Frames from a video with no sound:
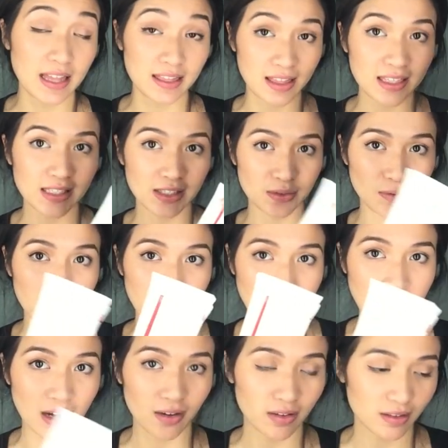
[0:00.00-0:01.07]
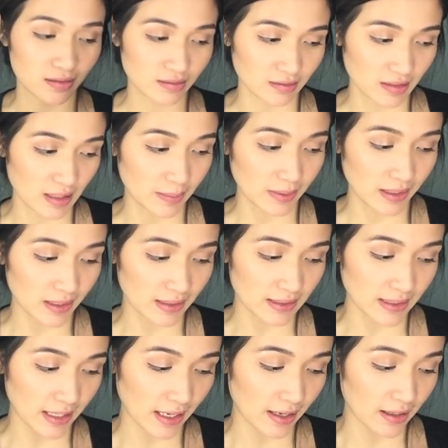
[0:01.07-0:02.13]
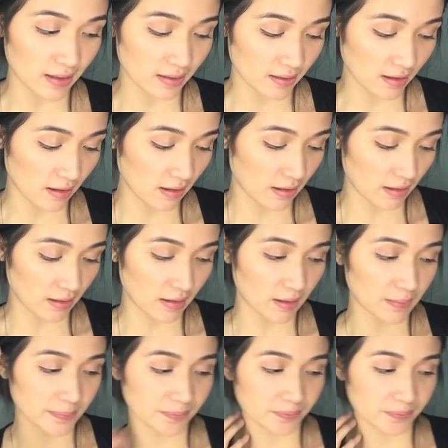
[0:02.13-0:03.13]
this is running out. I'm kind of scared. Yeah,